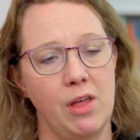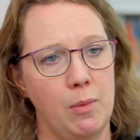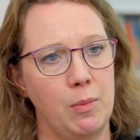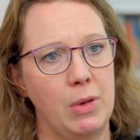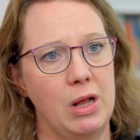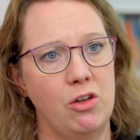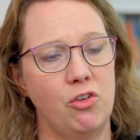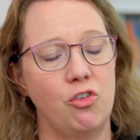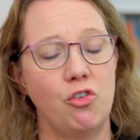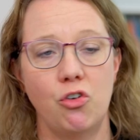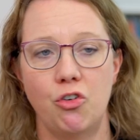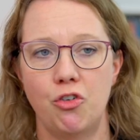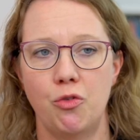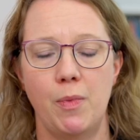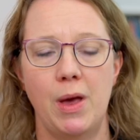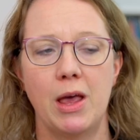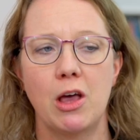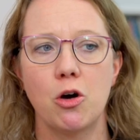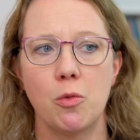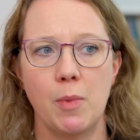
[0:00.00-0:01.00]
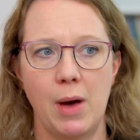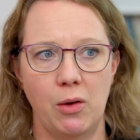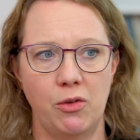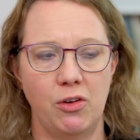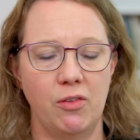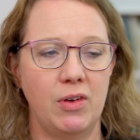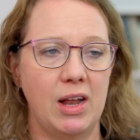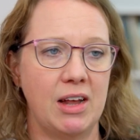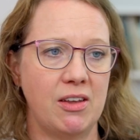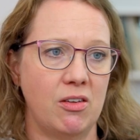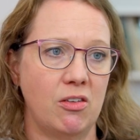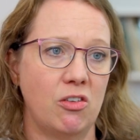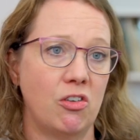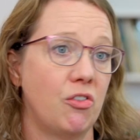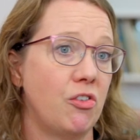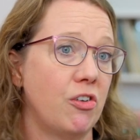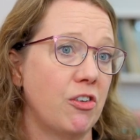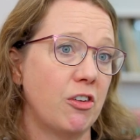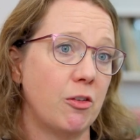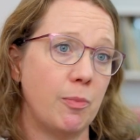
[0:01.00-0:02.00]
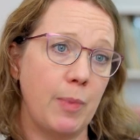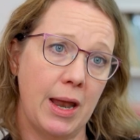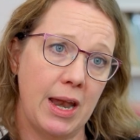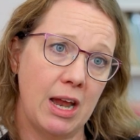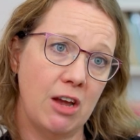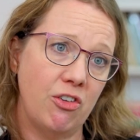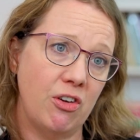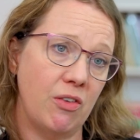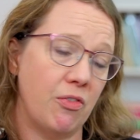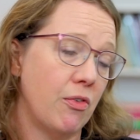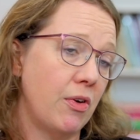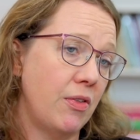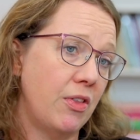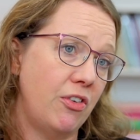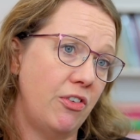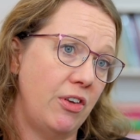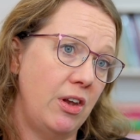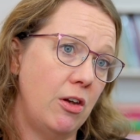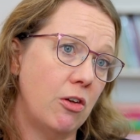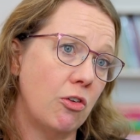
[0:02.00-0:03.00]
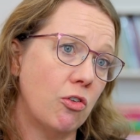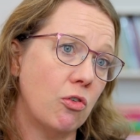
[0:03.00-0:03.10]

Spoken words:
that means children may come out of lessons such as Spanish if they're in the senior